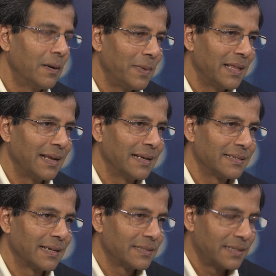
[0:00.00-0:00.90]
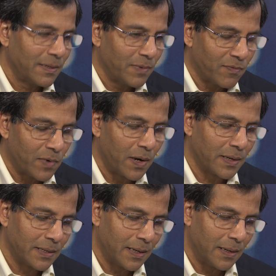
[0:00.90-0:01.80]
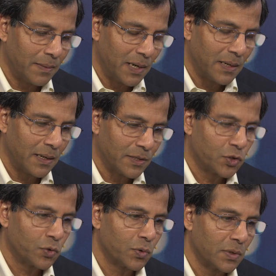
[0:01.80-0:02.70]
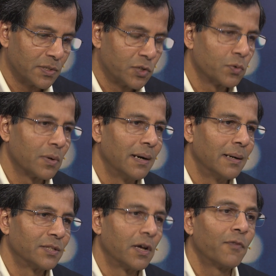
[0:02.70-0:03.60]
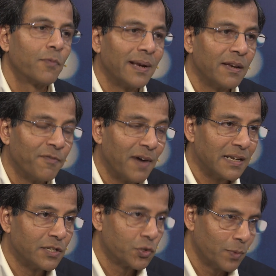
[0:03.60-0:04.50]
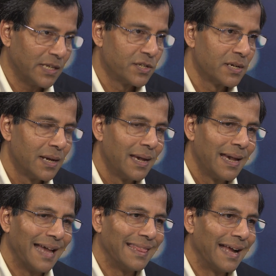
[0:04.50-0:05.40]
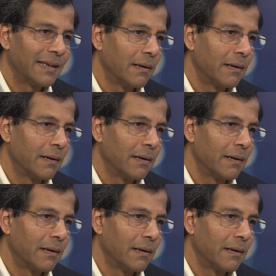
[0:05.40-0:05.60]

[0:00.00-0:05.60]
Within NSXT, we've got a software-defined switch, and that